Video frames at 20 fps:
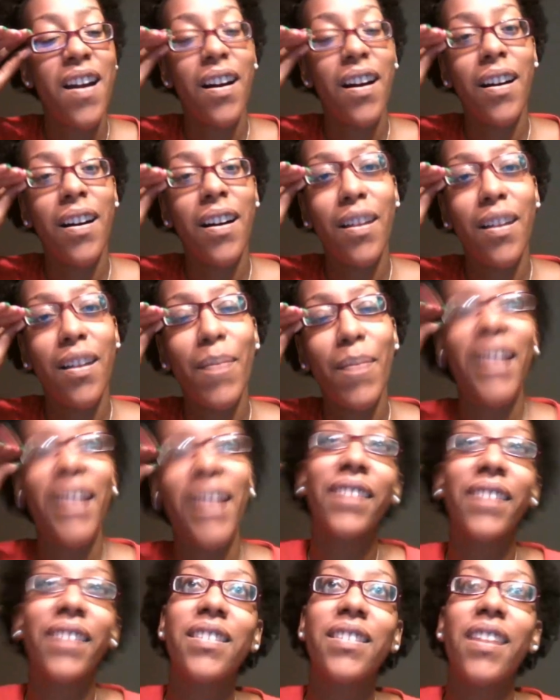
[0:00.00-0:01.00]
Um, I
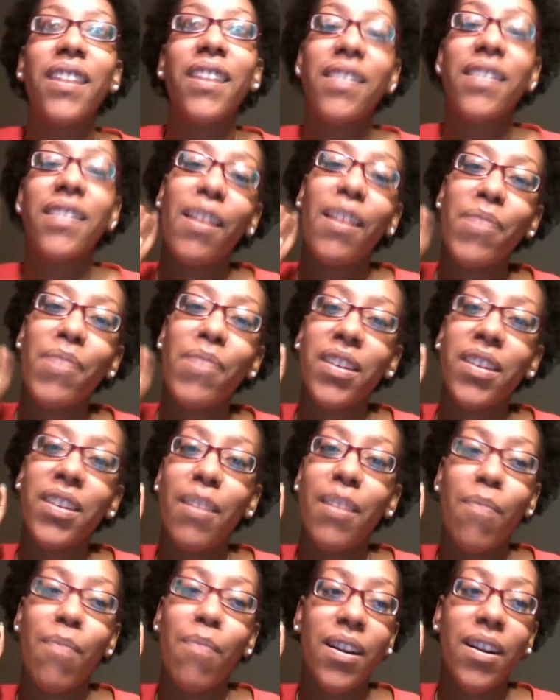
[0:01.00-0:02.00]
like to say that I'm the
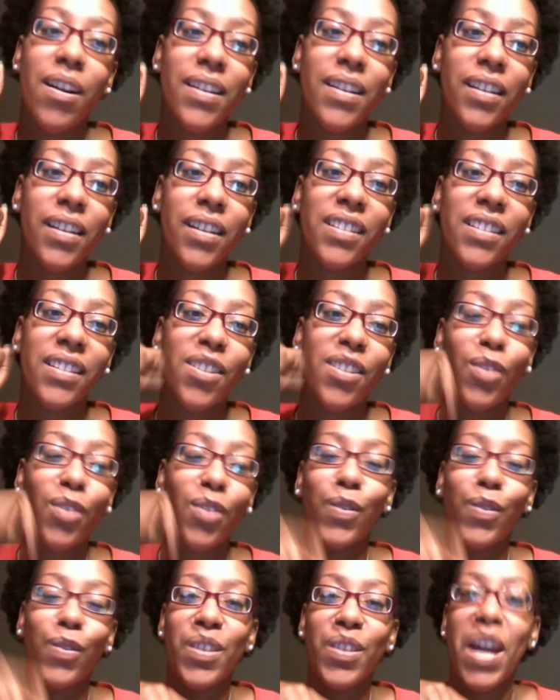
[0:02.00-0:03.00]
marketing consultant
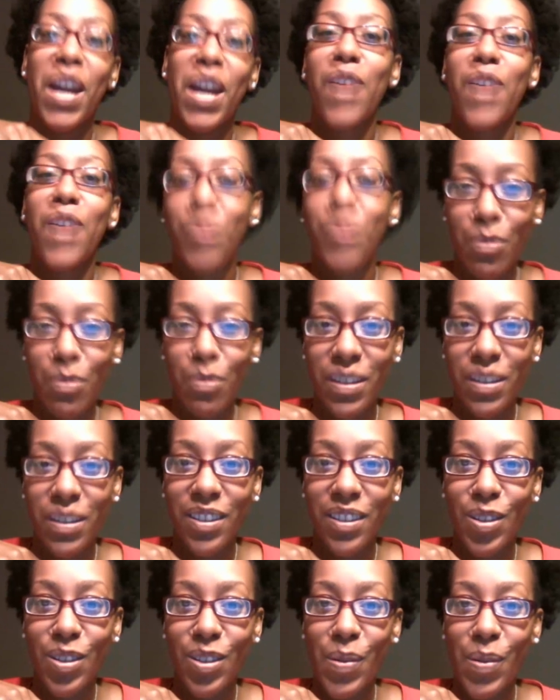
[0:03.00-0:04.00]
for the casual
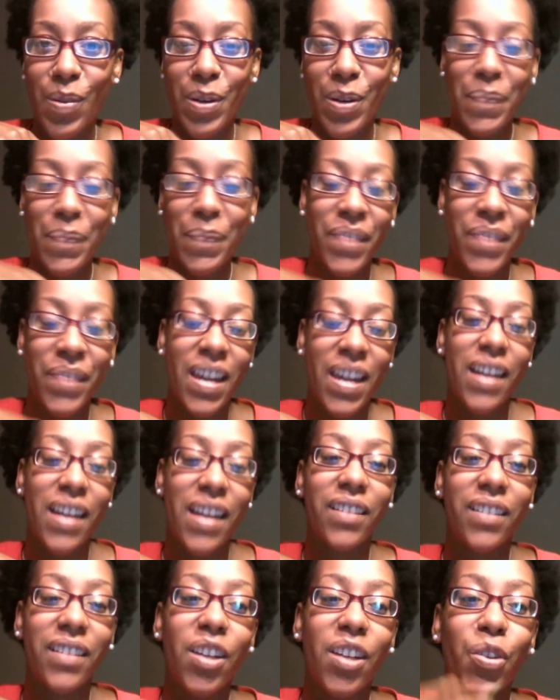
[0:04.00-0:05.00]
business owner, and
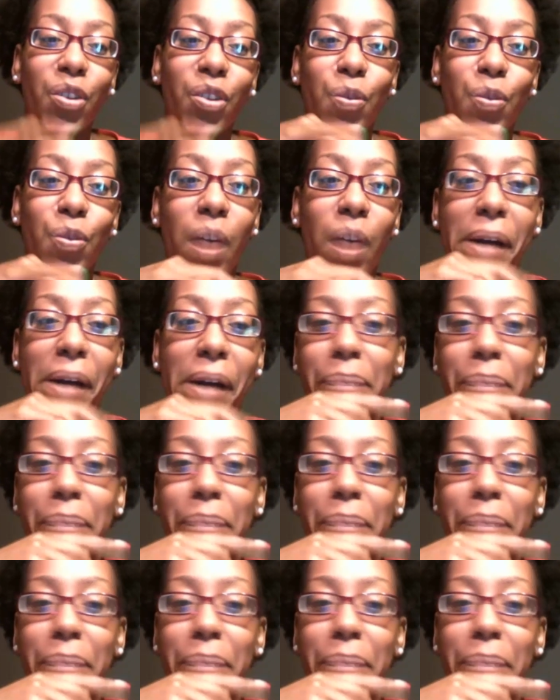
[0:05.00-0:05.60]
I'll tell you why.